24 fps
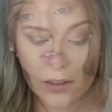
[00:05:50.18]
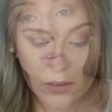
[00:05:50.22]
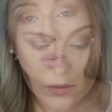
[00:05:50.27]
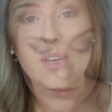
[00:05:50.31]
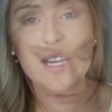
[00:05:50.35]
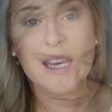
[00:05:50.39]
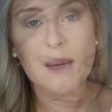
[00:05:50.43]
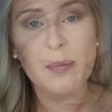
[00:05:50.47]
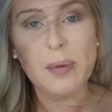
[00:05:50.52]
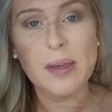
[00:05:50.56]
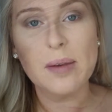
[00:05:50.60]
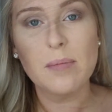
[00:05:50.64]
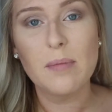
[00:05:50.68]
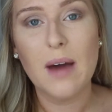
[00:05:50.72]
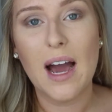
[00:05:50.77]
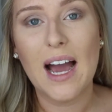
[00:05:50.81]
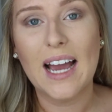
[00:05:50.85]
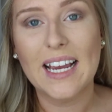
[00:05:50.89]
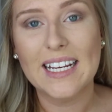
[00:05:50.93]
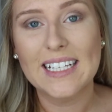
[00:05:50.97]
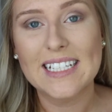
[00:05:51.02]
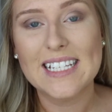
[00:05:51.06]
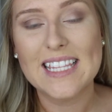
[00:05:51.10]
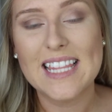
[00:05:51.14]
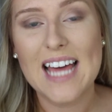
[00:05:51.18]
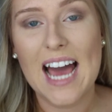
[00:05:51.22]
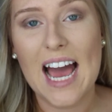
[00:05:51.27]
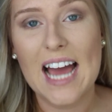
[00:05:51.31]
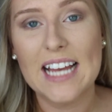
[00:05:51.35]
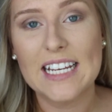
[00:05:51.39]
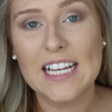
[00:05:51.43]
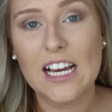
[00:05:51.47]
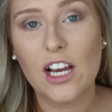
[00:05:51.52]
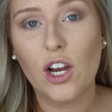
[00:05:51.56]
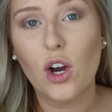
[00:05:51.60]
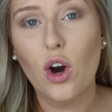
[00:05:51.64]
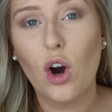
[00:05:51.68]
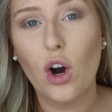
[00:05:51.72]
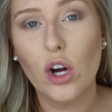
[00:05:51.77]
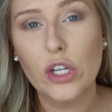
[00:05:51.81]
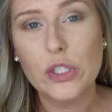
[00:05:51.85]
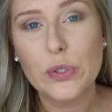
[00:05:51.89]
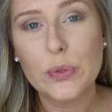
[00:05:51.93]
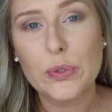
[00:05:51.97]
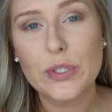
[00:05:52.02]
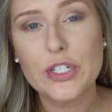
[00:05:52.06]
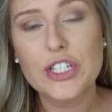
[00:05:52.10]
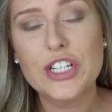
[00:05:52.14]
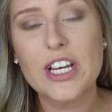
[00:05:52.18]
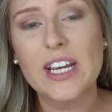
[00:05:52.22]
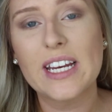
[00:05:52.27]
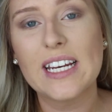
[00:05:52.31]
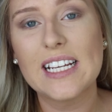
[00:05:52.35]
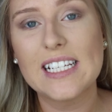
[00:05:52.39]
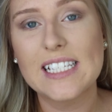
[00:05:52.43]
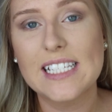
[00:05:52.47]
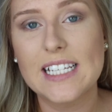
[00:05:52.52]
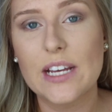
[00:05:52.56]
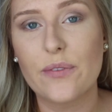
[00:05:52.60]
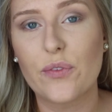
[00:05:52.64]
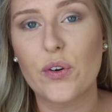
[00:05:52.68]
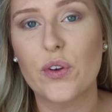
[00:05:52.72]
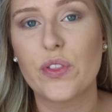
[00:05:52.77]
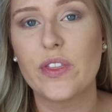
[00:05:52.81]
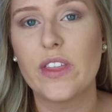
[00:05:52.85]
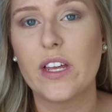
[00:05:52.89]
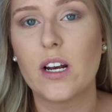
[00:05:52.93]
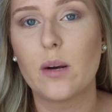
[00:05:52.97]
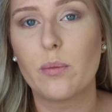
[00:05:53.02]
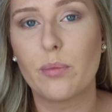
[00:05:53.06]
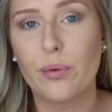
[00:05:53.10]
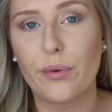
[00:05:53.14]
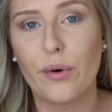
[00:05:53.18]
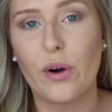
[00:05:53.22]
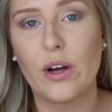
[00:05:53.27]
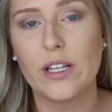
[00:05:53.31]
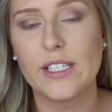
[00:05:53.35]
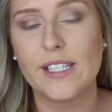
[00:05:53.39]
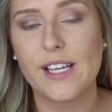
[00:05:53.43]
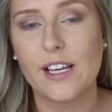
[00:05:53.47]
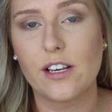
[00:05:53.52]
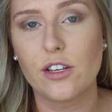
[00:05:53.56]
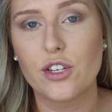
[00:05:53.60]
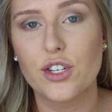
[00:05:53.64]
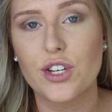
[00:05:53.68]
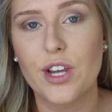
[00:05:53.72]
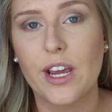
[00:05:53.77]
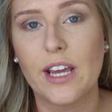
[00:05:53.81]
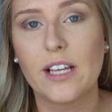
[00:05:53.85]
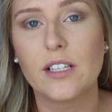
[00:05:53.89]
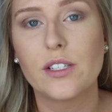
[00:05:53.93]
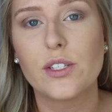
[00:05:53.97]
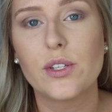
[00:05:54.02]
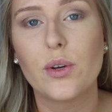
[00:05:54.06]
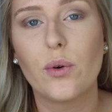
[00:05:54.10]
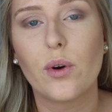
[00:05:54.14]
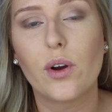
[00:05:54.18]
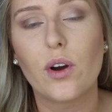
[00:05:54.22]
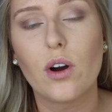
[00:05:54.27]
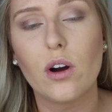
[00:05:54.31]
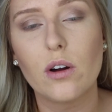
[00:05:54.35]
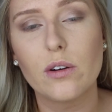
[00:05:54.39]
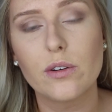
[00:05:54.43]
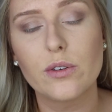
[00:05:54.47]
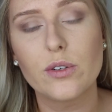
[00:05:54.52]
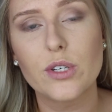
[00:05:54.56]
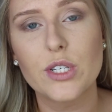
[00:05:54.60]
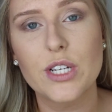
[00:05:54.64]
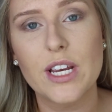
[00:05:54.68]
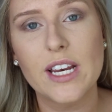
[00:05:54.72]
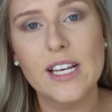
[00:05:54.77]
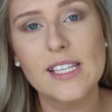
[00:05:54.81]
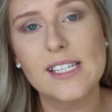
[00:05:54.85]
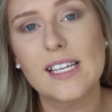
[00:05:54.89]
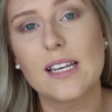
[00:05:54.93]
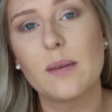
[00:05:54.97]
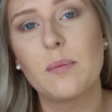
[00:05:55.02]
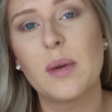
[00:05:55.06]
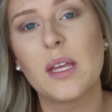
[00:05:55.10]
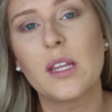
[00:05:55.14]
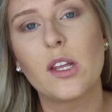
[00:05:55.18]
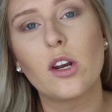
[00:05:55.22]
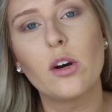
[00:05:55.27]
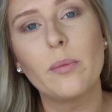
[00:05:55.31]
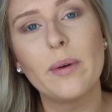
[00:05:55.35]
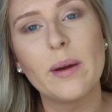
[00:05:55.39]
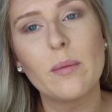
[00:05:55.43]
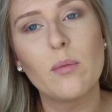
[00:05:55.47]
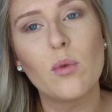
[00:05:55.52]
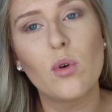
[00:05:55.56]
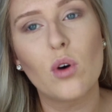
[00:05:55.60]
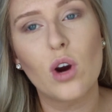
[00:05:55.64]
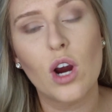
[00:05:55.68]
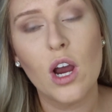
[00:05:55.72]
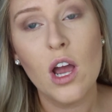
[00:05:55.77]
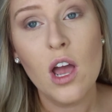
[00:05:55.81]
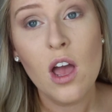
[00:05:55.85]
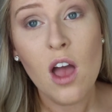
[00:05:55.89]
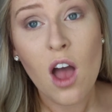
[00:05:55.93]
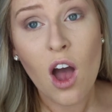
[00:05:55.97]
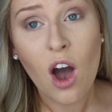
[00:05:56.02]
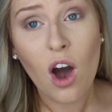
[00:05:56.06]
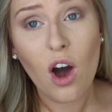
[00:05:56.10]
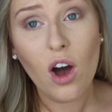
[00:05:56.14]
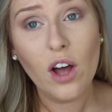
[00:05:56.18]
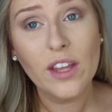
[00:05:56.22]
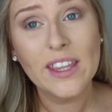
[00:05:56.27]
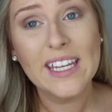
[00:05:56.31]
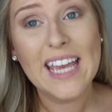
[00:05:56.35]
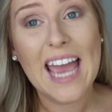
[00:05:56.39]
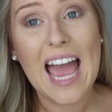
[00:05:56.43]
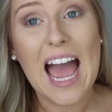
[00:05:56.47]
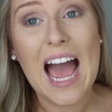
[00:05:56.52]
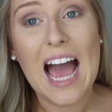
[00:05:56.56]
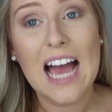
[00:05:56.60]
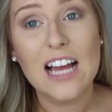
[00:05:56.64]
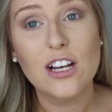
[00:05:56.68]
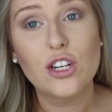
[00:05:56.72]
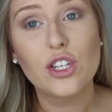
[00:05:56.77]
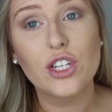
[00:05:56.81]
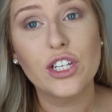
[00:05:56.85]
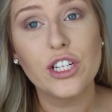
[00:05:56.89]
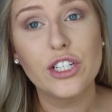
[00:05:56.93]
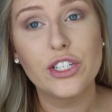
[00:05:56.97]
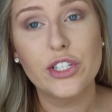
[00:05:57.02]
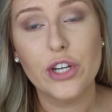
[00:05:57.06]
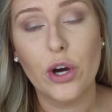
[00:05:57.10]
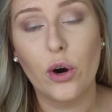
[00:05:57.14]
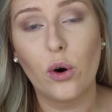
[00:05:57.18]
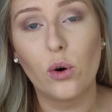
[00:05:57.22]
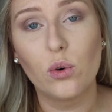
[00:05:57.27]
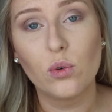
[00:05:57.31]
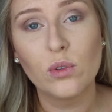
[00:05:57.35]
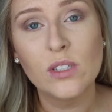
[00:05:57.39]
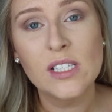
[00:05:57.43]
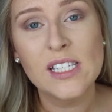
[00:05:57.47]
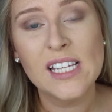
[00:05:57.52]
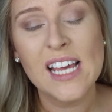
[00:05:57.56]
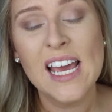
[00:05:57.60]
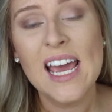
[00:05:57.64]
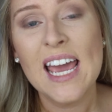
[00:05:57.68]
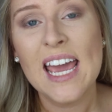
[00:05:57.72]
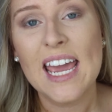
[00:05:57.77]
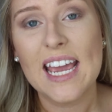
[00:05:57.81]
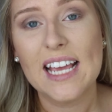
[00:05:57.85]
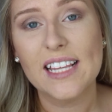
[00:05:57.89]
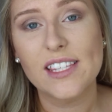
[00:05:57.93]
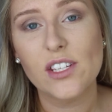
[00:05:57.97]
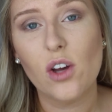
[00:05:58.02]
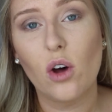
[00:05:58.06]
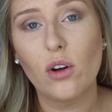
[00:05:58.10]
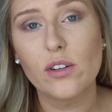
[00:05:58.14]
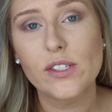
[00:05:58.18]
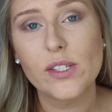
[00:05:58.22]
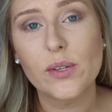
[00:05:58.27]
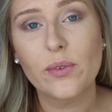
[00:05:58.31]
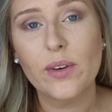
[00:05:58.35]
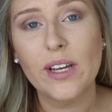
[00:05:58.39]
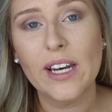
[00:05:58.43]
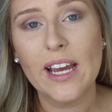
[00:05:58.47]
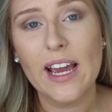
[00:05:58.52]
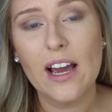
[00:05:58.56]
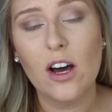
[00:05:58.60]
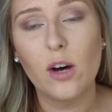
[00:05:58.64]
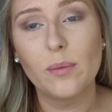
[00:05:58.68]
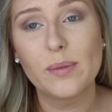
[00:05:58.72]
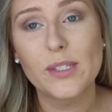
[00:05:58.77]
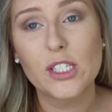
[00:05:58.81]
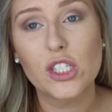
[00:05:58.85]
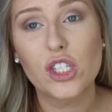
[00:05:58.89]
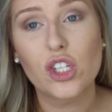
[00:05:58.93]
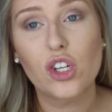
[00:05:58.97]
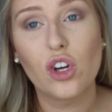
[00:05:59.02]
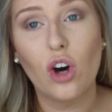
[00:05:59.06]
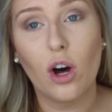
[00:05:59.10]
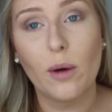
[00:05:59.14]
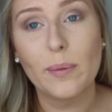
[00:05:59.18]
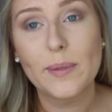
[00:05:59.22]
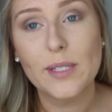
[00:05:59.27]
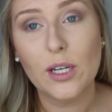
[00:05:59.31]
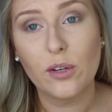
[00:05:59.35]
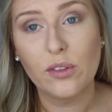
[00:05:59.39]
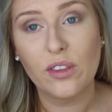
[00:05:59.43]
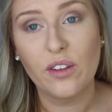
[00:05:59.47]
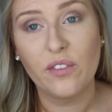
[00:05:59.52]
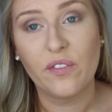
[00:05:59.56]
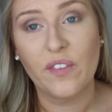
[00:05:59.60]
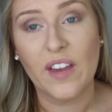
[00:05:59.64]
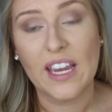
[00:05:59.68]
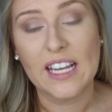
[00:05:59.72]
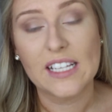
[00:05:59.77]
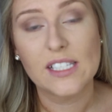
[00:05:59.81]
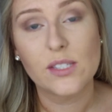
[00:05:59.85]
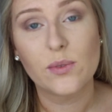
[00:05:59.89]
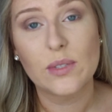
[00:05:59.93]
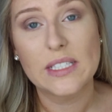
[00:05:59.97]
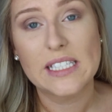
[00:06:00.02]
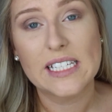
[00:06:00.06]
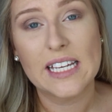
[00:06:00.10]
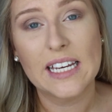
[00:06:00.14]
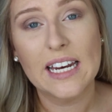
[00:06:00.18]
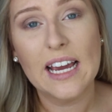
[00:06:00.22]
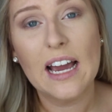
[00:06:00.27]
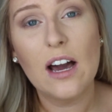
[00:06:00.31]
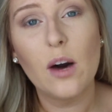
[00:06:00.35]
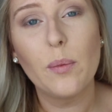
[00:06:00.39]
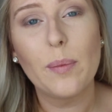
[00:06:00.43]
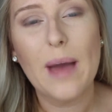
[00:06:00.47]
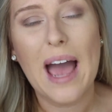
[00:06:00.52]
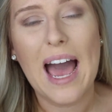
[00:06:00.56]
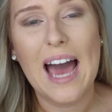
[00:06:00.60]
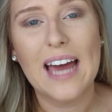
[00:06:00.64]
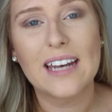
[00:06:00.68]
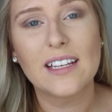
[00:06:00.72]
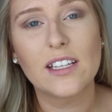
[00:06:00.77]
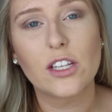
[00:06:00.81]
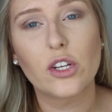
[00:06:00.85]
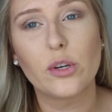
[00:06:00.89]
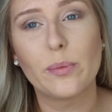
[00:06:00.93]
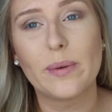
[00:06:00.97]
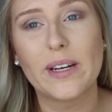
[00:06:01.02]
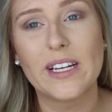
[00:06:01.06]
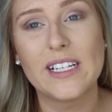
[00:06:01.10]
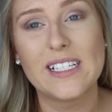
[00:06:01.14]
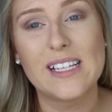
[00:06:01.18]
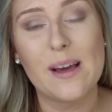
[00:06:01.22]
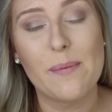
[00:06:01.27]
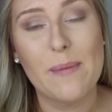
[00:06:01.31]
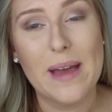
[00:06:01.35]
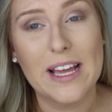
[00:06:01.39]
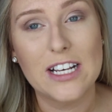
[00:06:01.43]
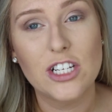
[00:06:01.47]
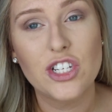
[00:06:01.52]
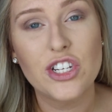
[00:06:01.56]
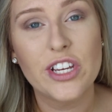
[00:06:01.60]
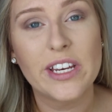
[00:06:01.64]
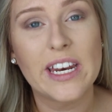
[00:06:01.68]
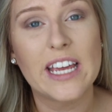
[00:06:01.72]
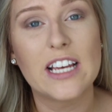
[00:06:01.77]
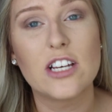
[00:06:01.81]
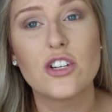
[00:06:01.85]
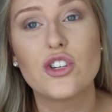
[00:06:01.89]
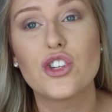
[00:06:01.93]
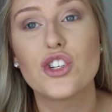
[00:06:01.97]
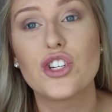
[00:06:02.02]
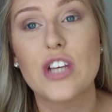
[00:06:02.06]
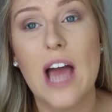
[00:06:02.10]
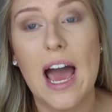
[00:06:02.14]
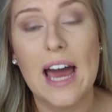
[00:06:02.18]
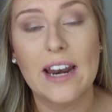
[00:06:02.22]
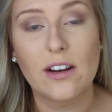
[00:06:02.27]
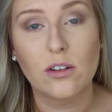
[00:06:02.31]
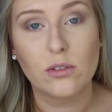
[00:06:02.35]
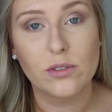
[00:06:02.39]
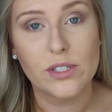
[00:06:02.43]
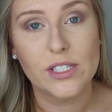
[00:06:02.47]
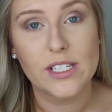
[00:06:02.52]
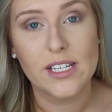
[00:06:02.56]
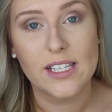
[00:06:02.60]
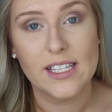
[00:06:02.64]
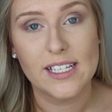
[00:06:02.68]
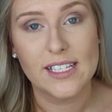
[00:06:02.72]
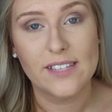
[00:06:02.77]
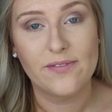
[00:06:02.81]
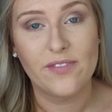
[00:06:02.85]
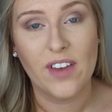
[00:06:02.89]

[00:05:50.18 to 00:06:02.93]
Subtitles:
Keep in mind that a contour shade is different than a bronzing shade. So a contour shade is going to be a little bit more on the ashy tones. It's also going to help sculpt out the face. So it's going to help add a little bit of dimension and shadows to this